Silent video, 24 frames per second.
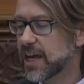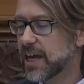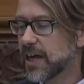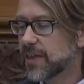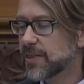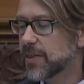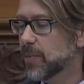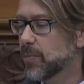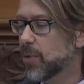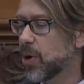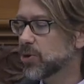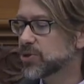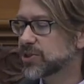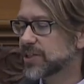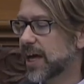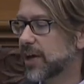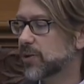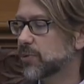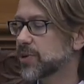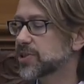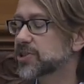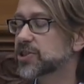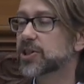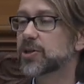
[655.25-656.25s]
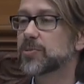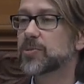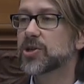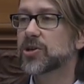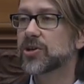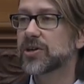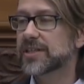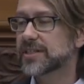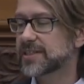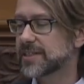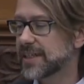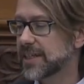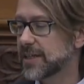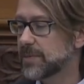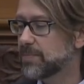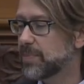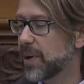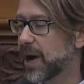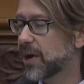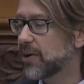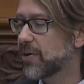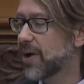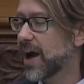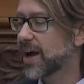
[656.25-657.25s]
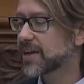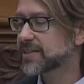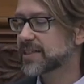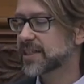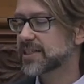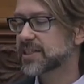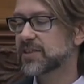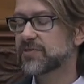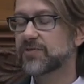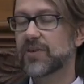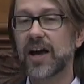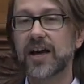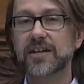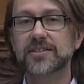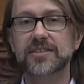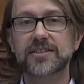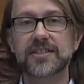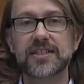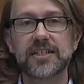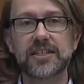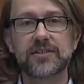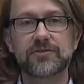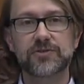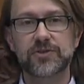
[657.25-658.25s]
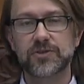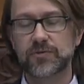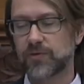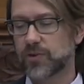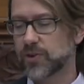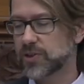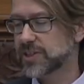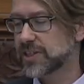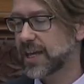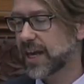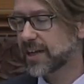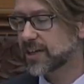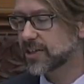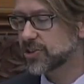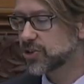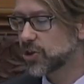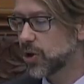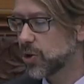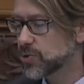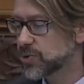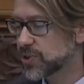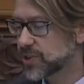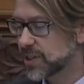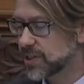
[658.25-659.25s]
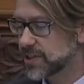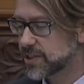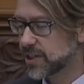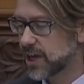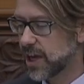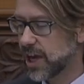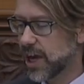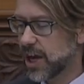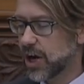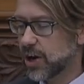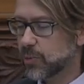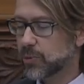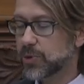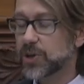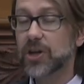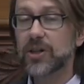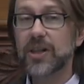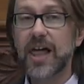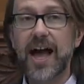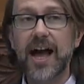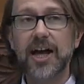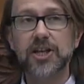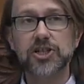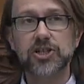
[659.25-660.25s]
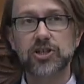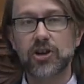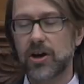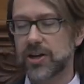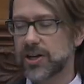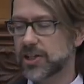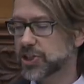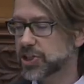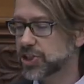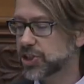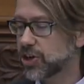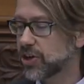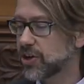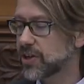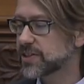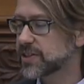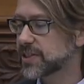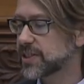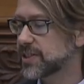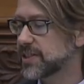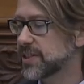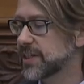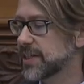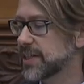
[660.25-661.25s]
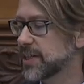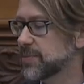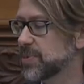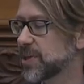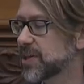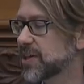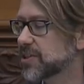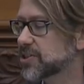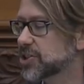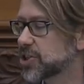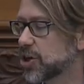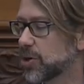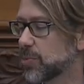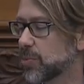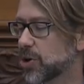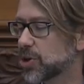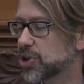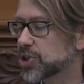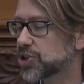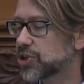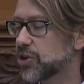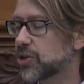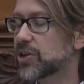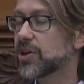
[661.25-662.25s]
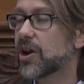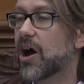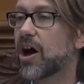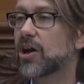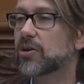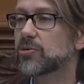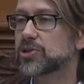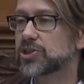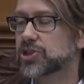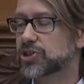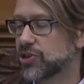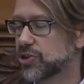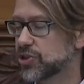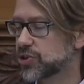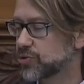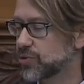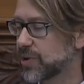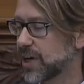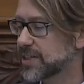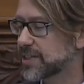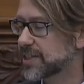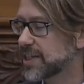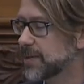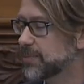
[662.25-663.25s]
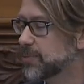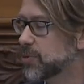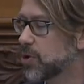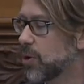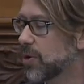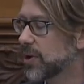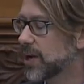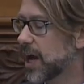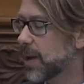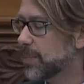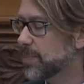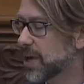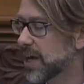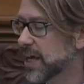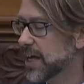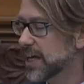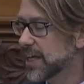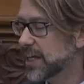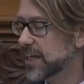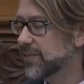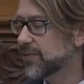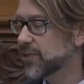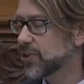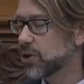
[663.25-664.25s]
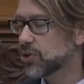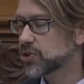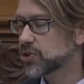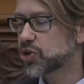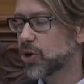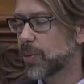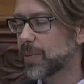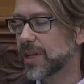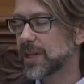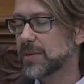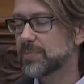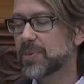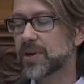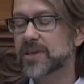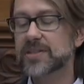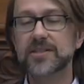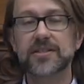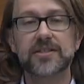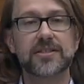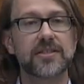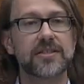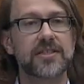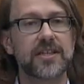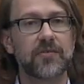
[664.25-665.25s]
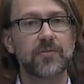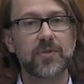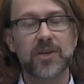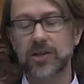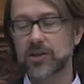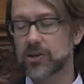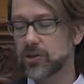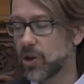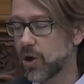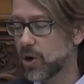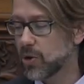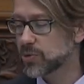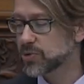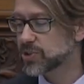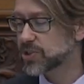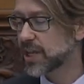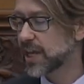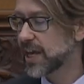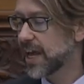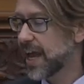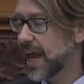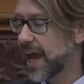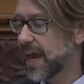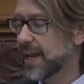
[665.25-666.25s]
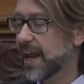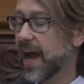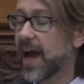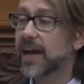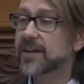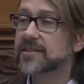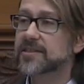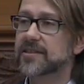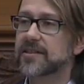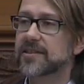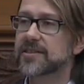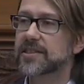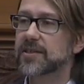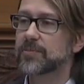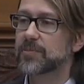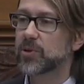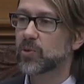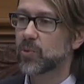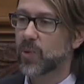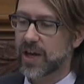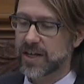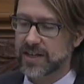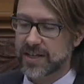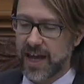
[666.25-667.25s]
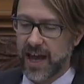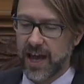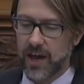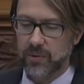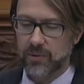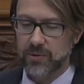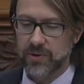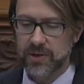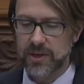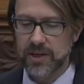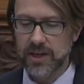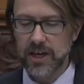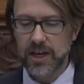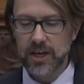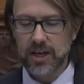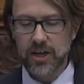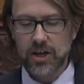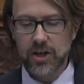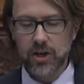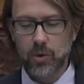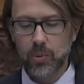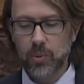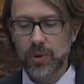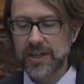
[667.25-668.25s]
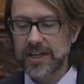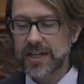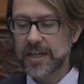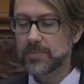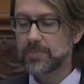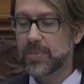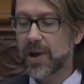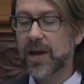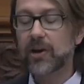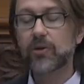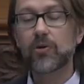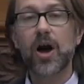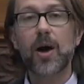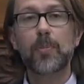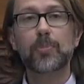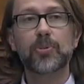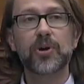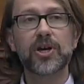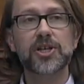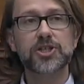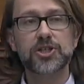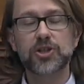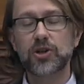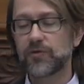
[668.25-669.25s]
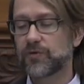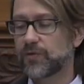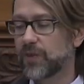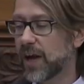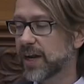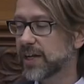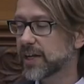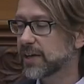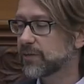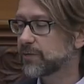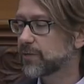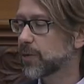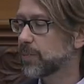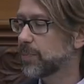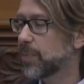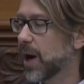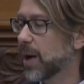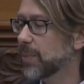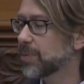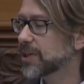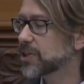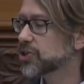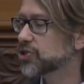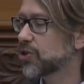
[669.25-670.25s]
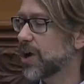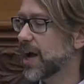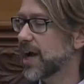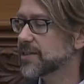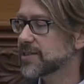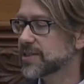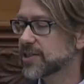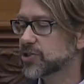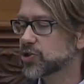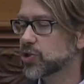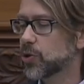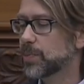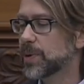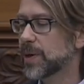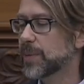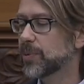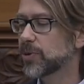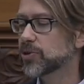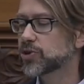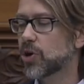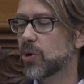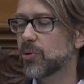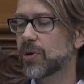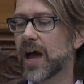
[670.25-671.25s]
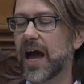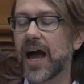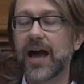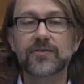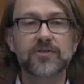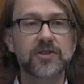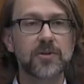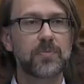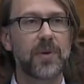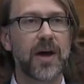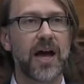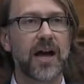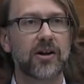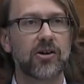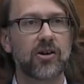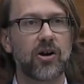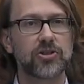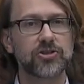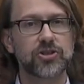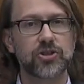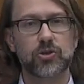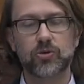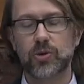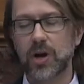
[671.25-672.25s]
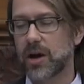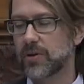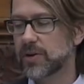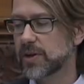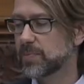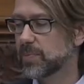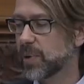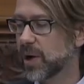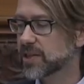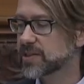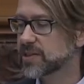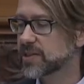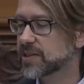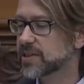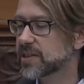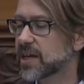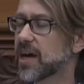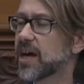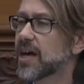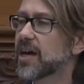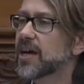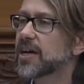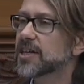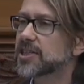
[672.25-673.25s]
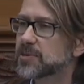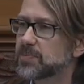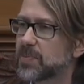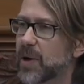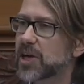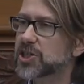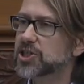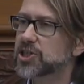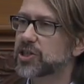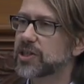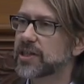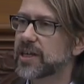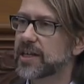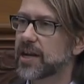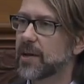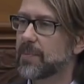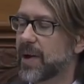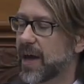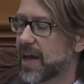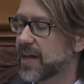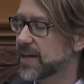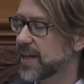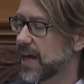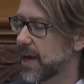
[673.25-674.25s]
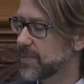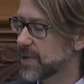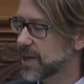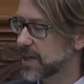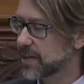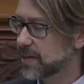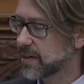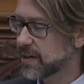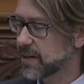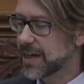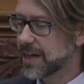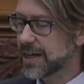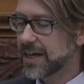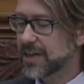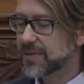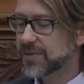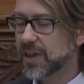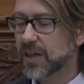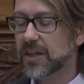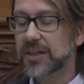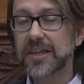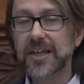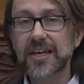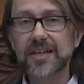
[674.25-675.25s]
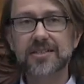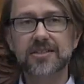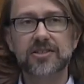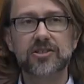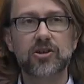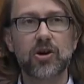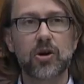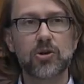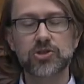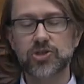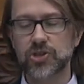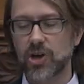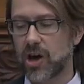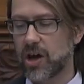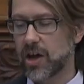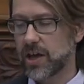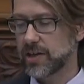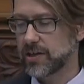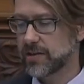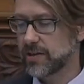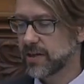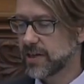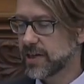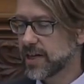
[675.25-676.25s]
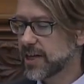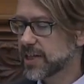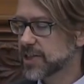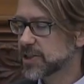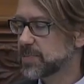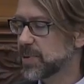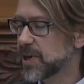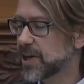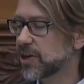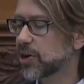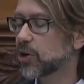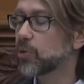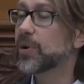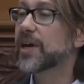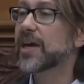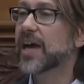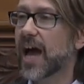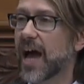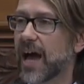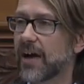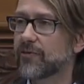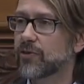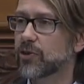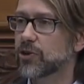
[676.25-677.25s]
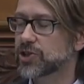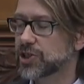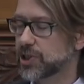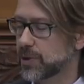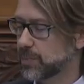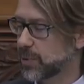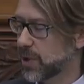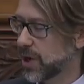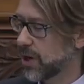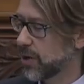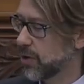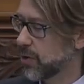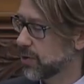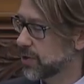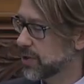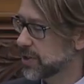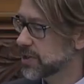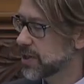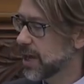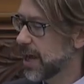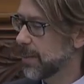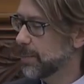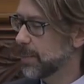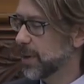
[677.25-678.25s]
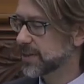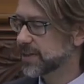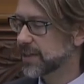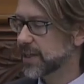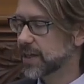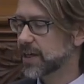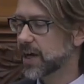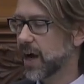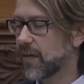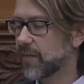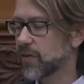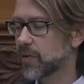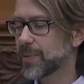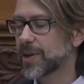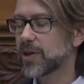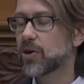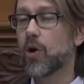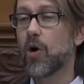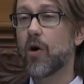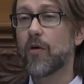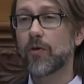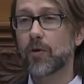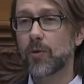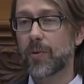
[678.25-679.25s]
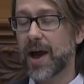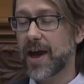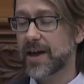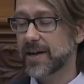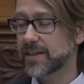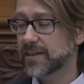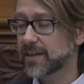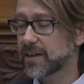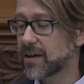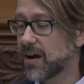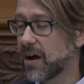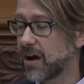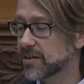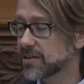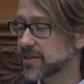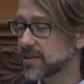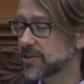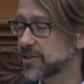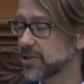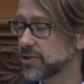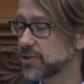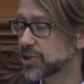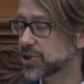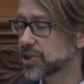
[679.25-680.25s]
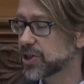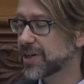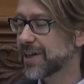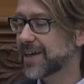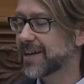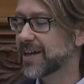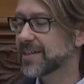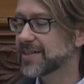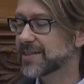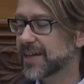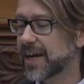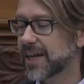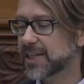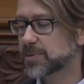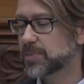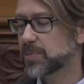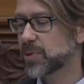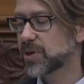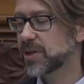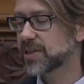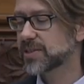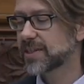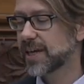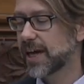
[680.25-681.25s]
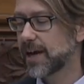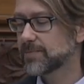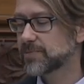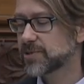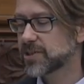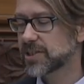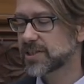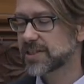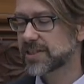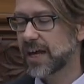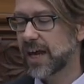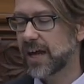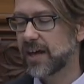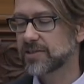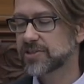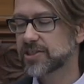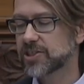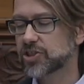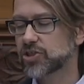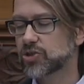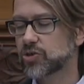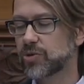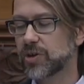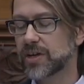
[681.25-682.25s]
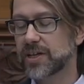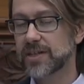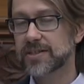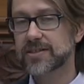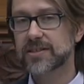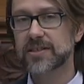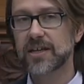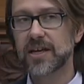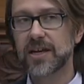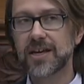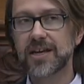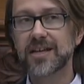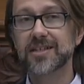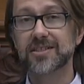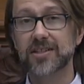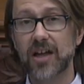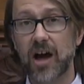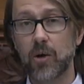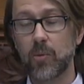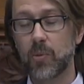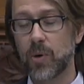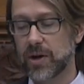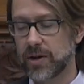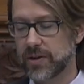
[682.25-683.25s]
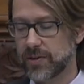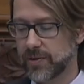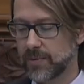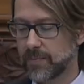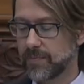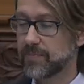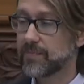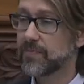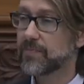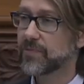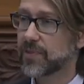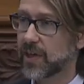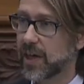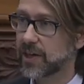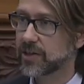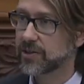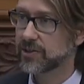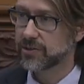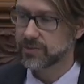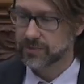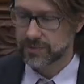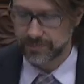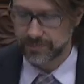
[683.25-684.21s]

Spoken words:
The most at-risk communities need better access to vaccines for second doses. Real action on insurance is needed because commercial and auto insurance rates keep going up, even though many businesses have been closed and accidents have been weighed down. We need better operational funding for public transit so people don't have to pack onto crowded buses, especially in a pandemic. The list goes on. Speaker, we have urgent priorities, but the government overriding the Constitution in a desperate attempt to silence its critics is not one of them. Thank you.